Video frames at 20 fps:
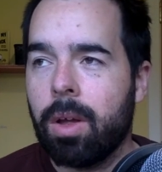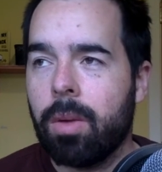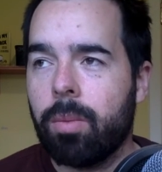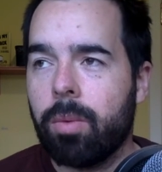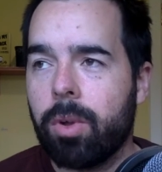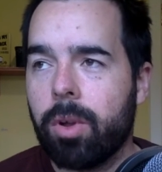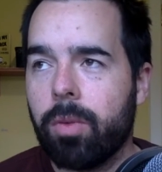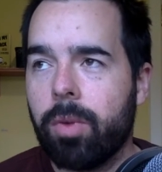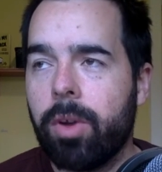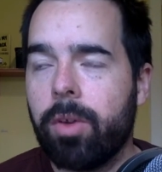
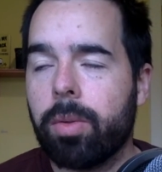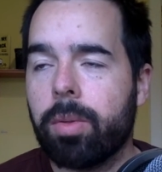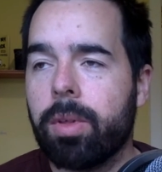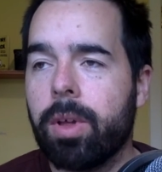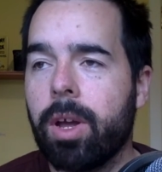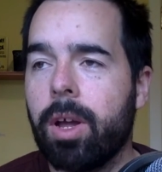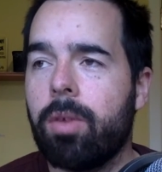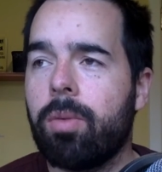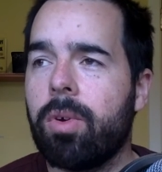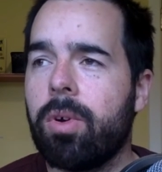but you reach a
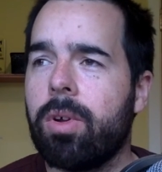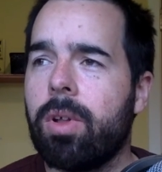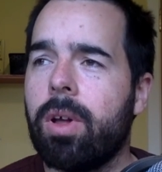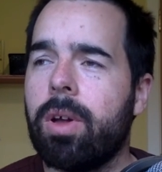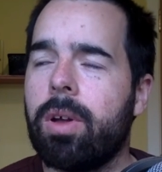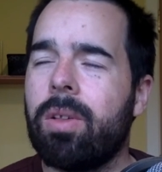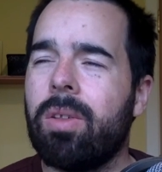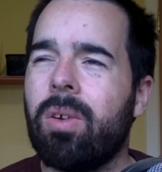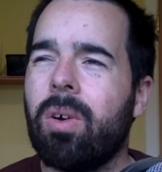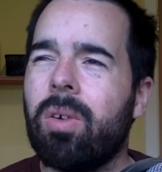stage where you're
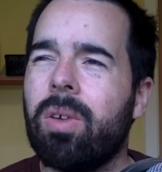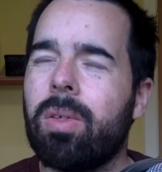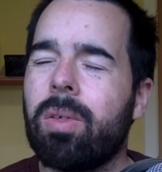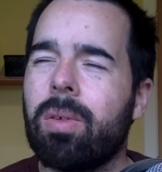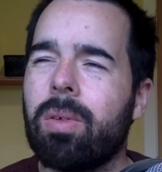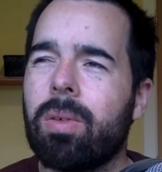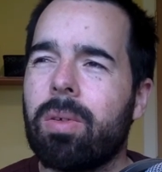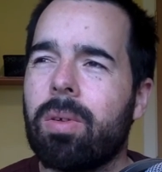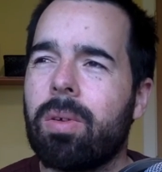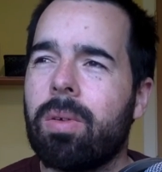like, no,
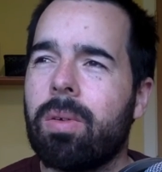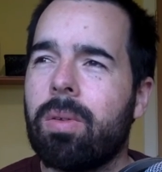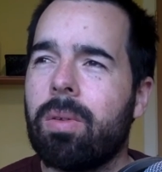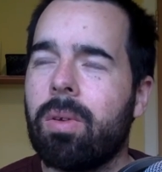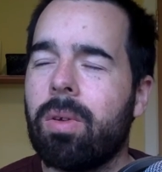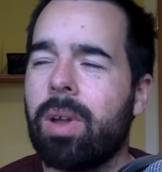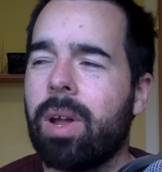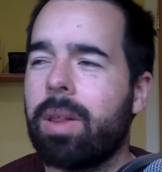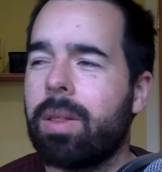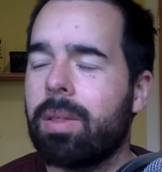that's
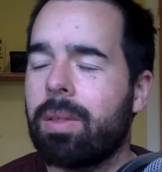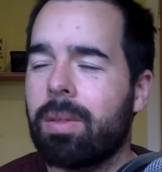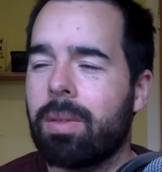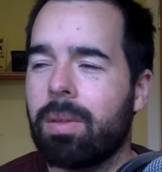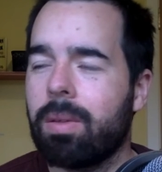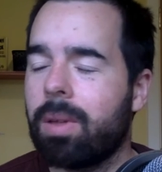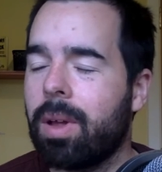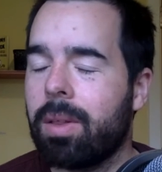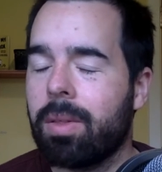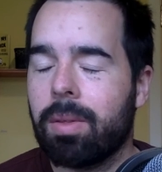
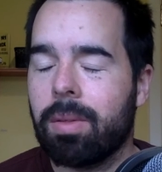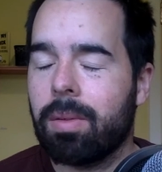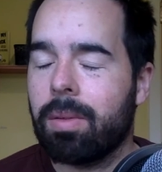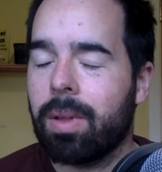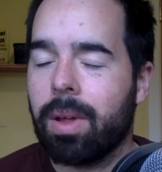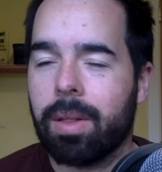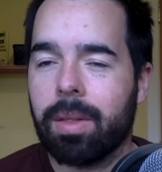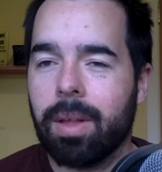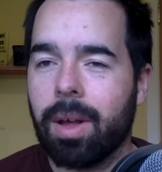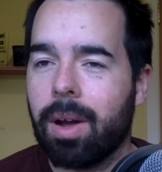
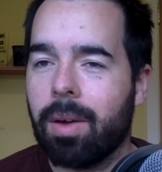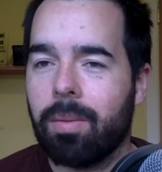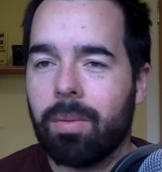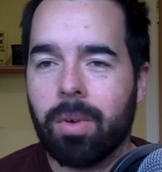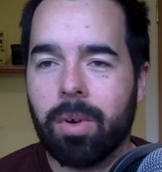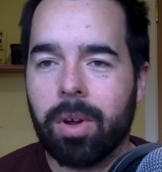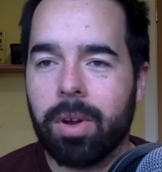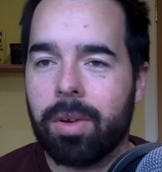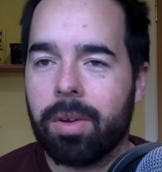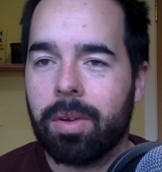not
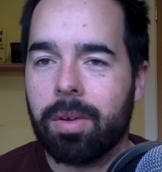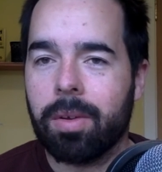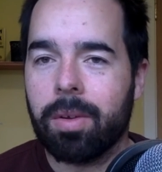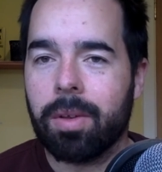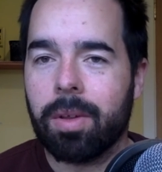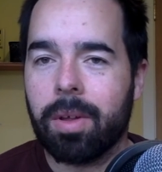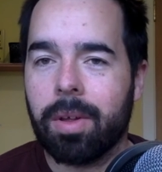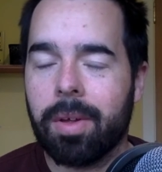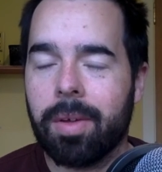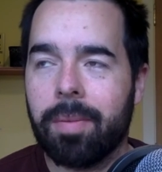right.
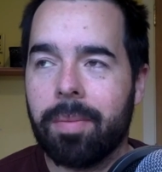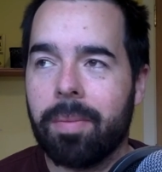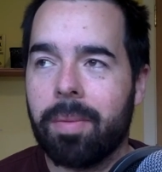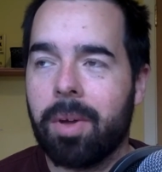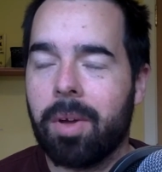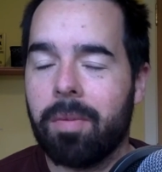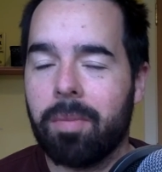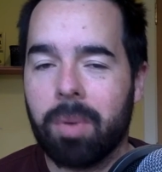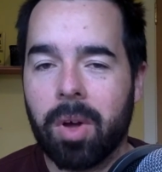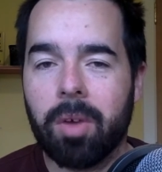
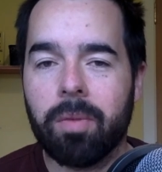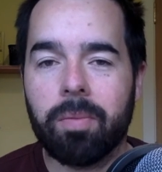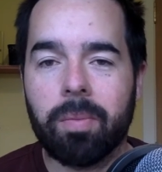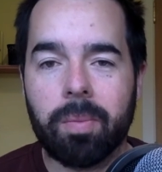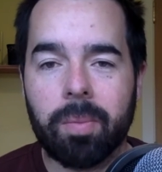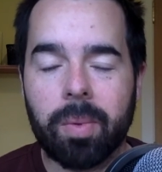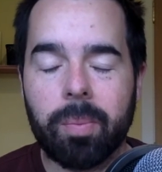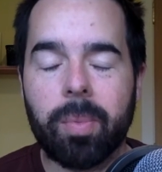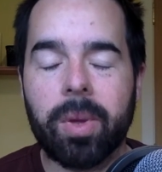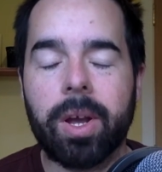
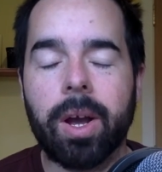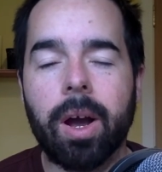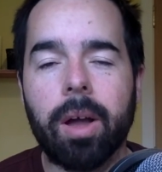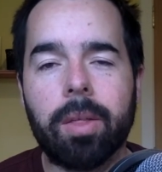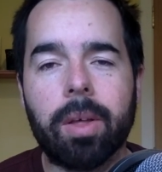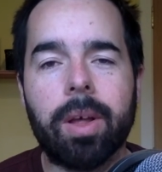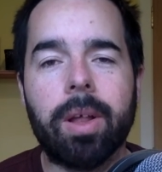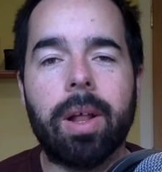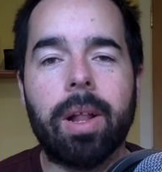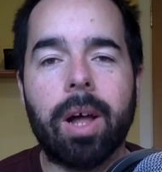
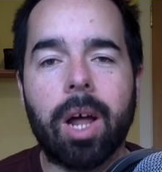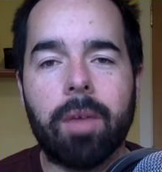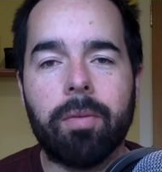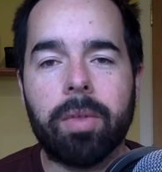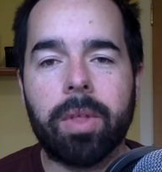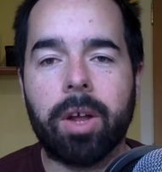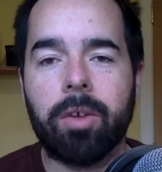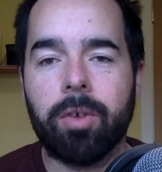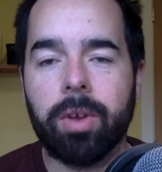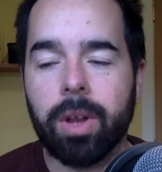Because a lot of
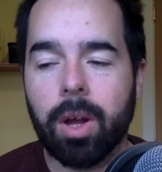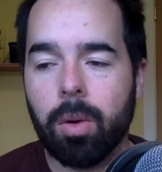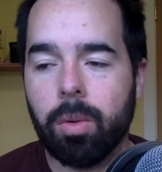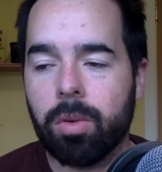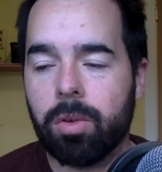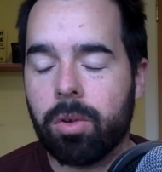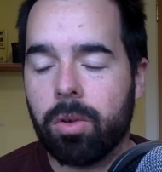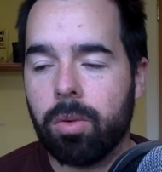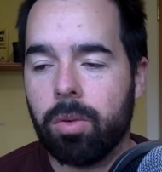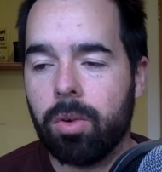it's actually
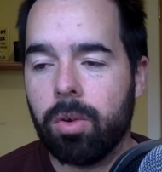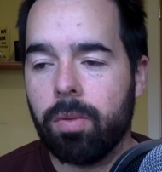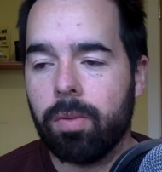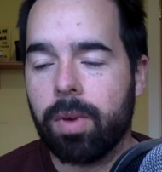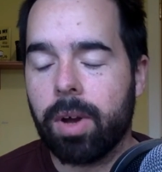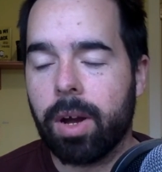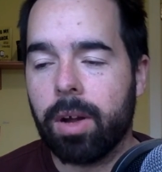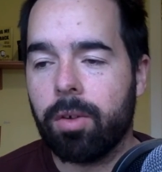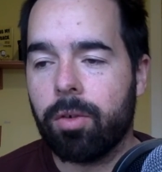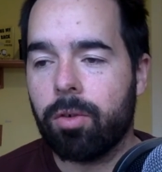down to,
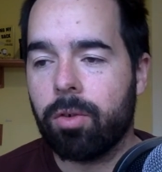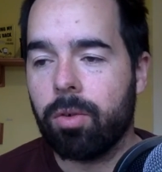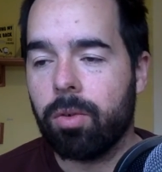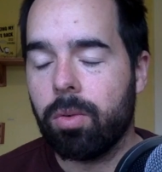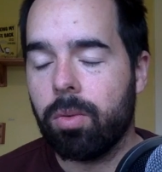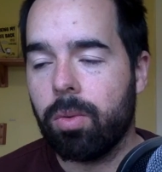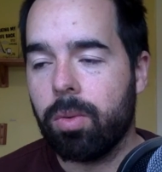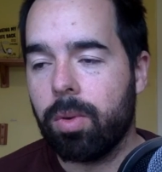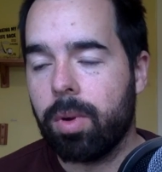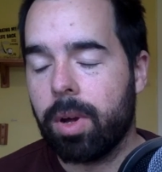you've gone
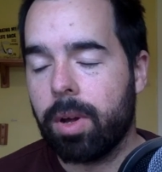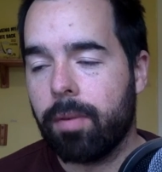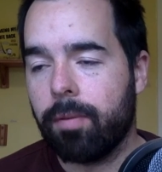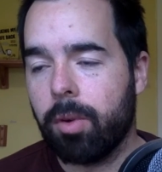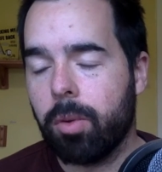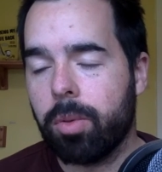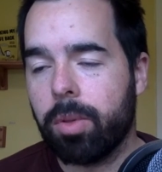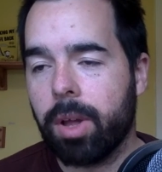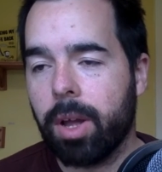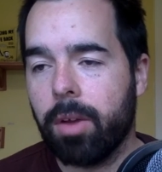through a
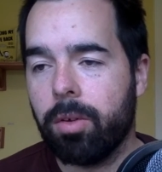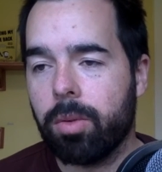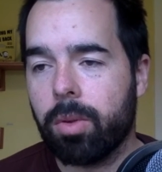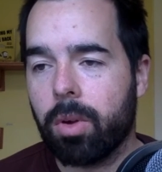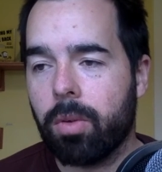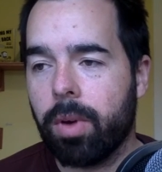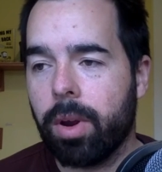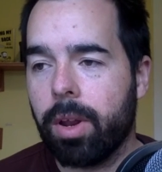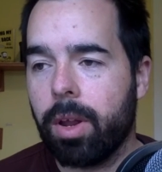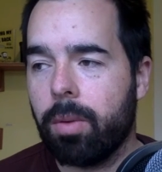few stages
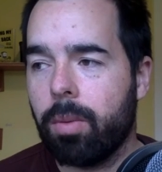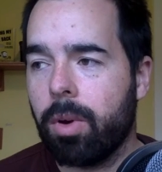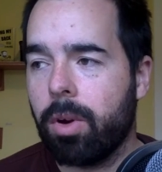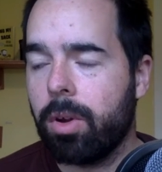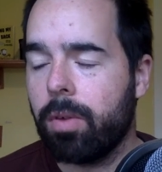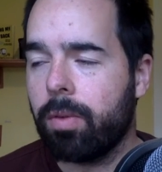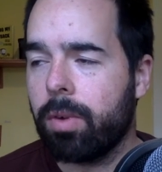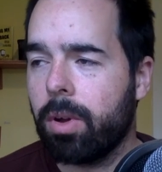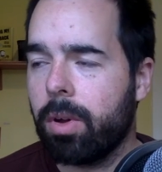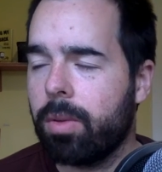already where
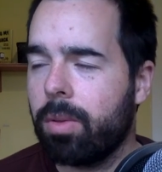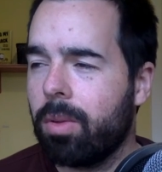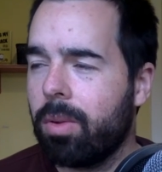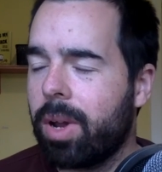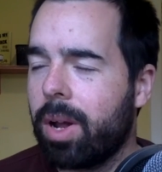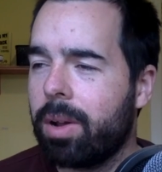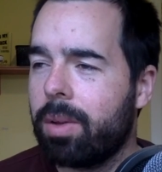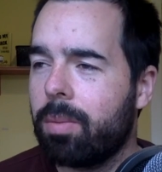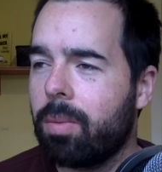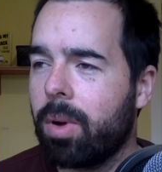you've realized,
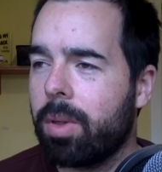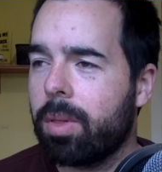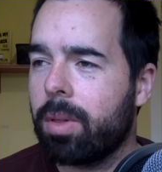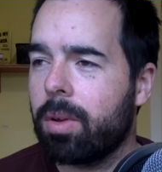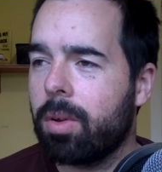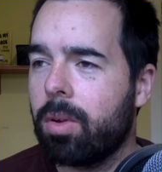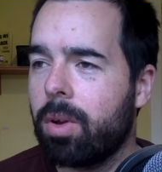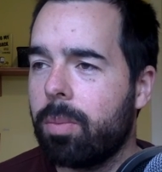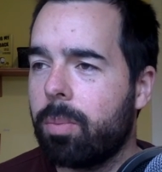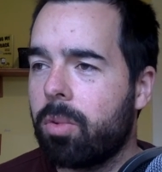no, that
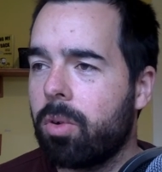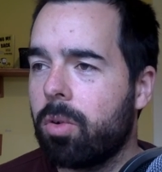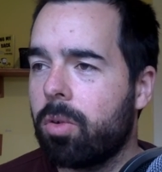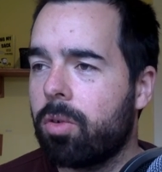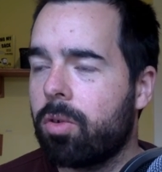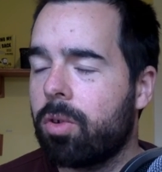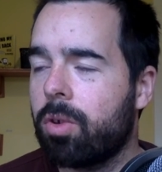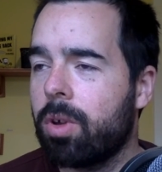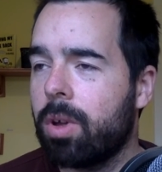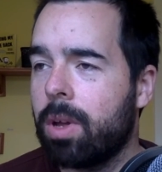wasn't a good
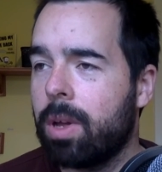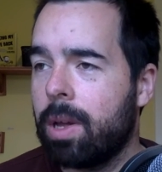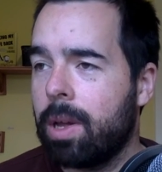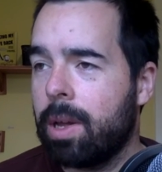approach.